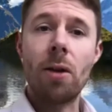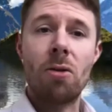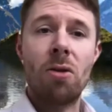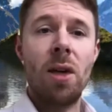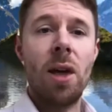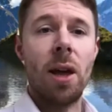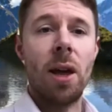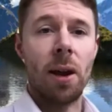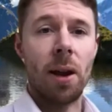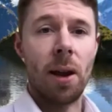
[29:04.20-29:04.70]

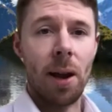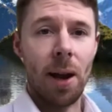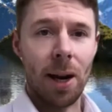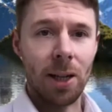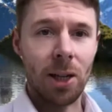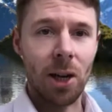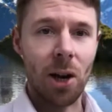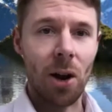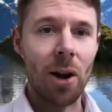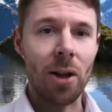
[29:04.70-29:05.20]
thing,
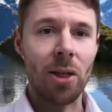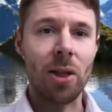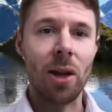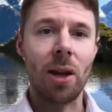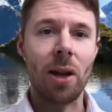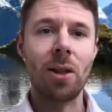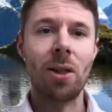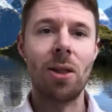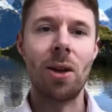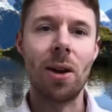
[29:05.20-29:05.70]
actually. I
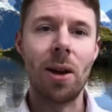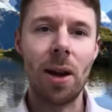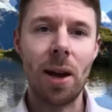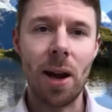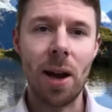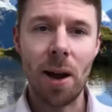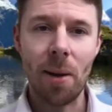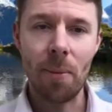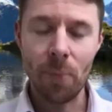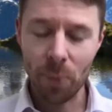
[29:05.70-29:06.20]
think that
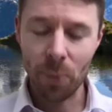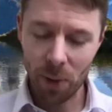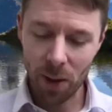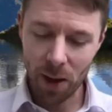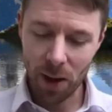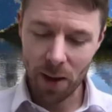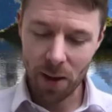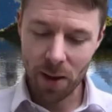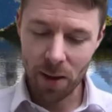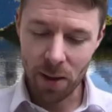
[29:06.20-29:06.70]

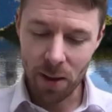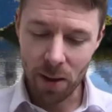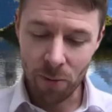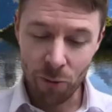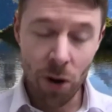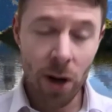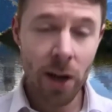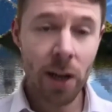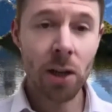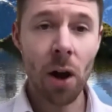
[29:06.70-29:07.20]
they're
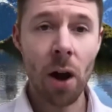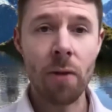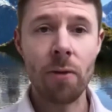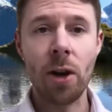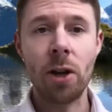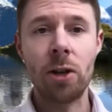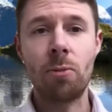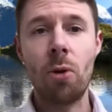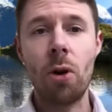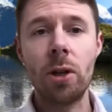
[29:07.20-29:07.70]
really
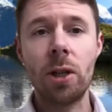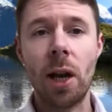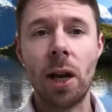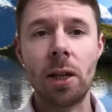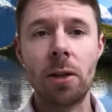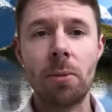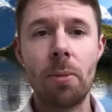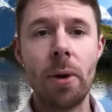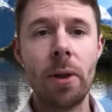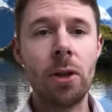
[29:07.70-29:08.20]
diverse projects,
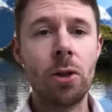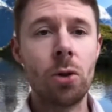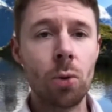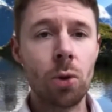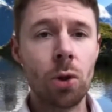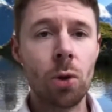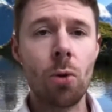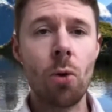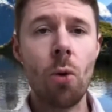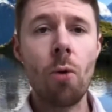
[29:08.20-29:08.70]
but there's
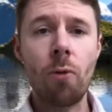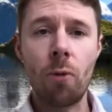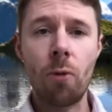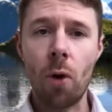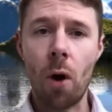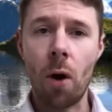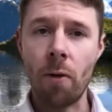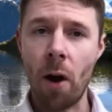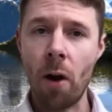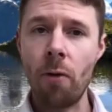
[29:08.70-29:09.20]
also an awful
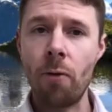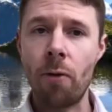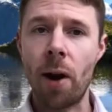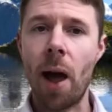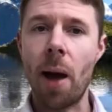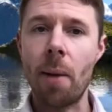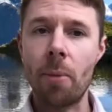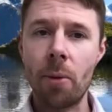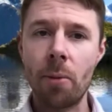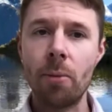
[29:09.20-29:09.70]
lot of
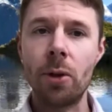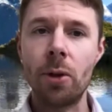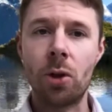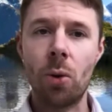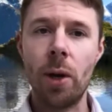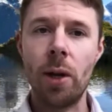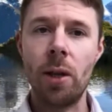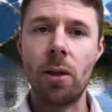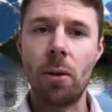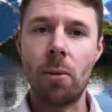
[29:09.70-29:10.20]
overlap
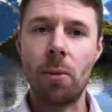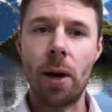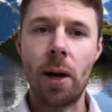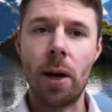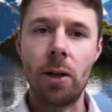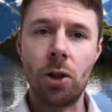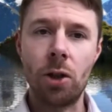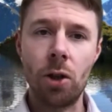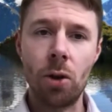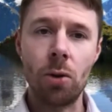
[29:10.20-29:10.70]
between them,
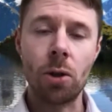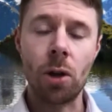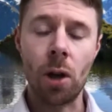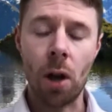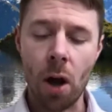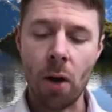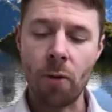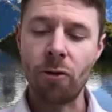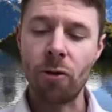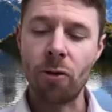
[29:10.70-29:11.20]
and students
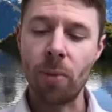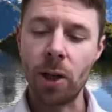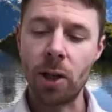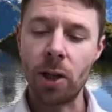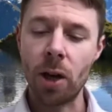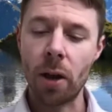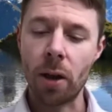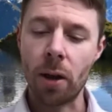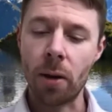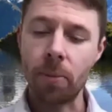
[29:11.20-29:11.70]
learn from each
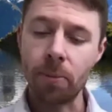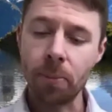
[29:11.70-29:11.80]
other.